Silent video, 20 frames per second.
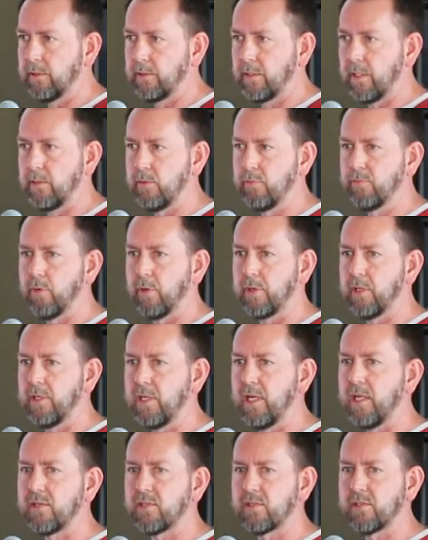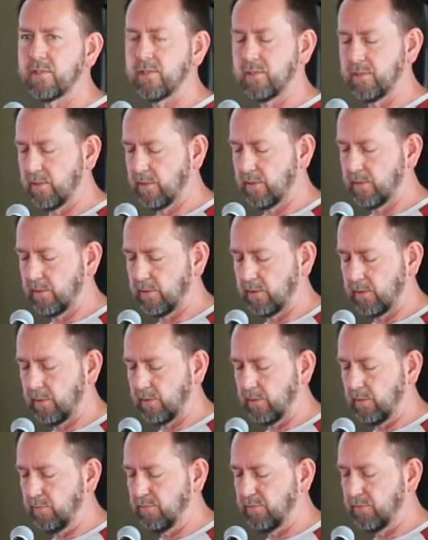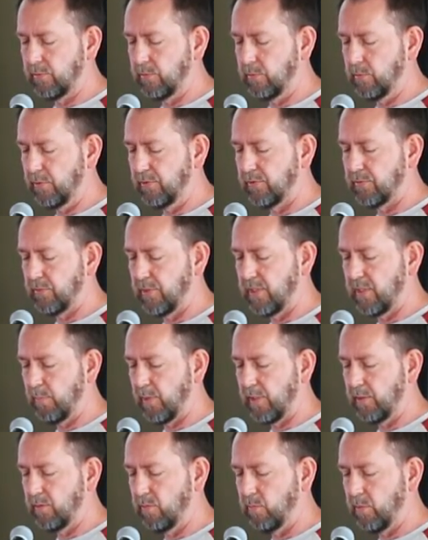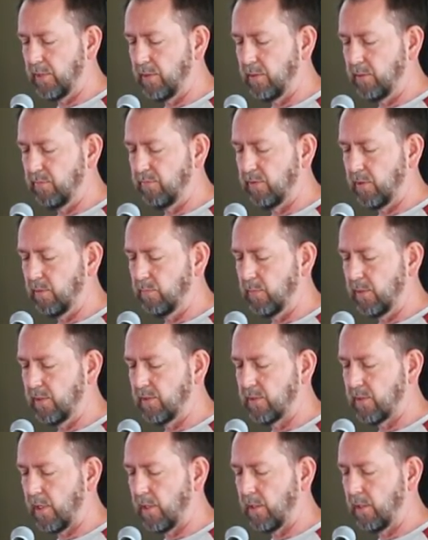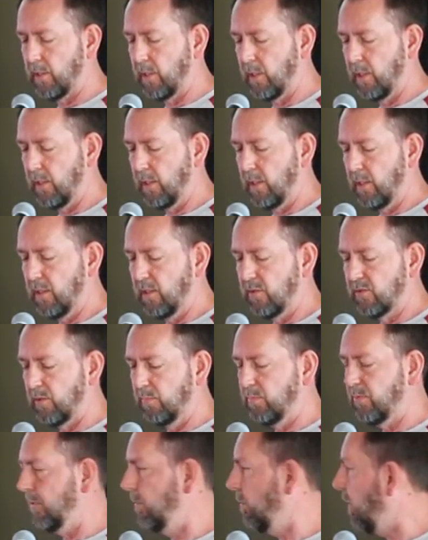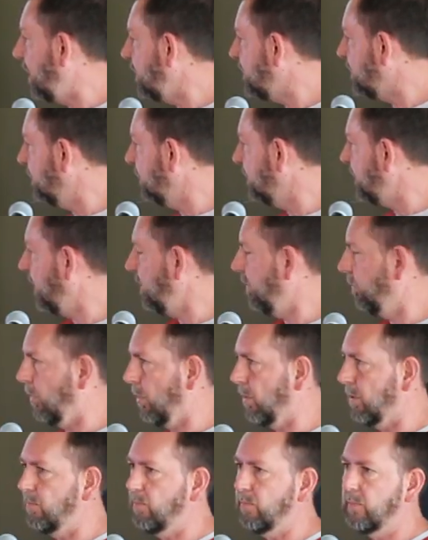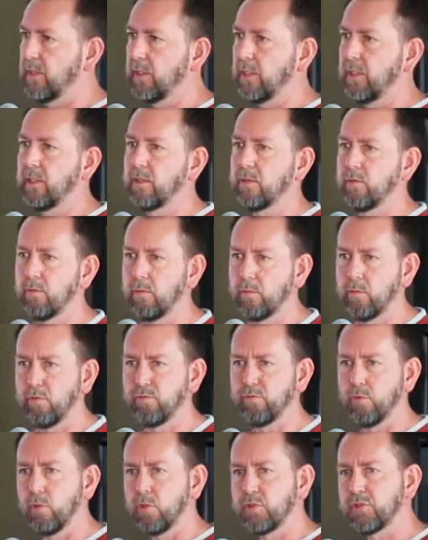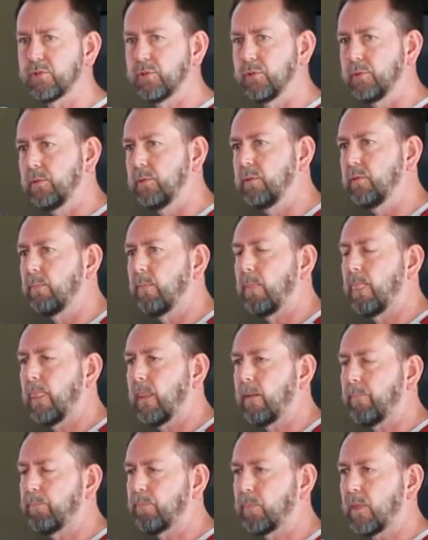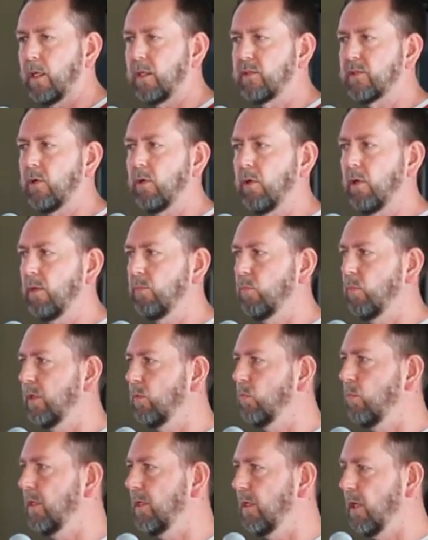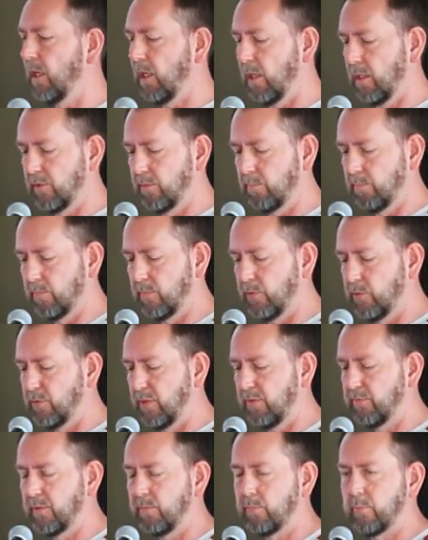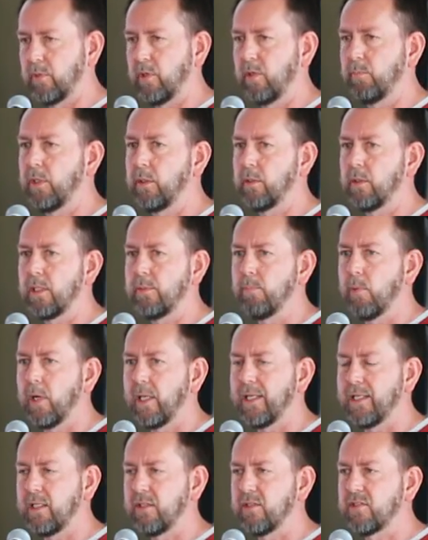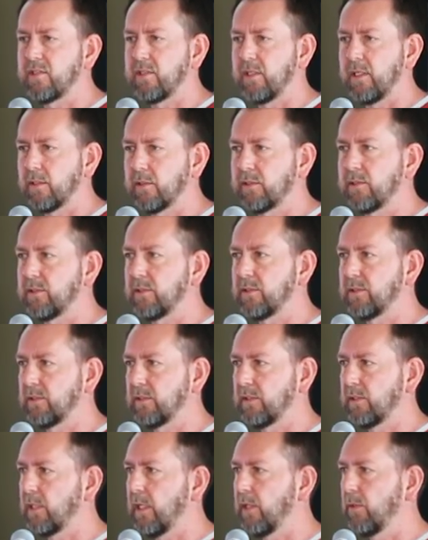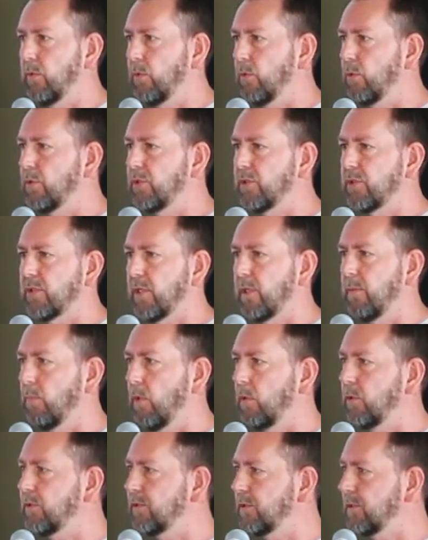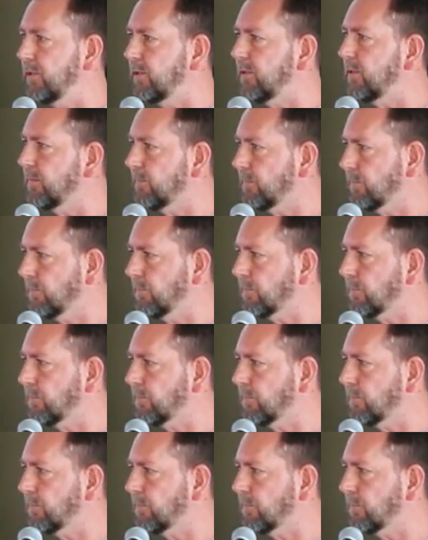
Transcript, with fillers: then you've got a nest of two or three, depending on where your development is at. So pre-rational down the bottom refers to a time when we are driven primarily by instincts and urges and emotions.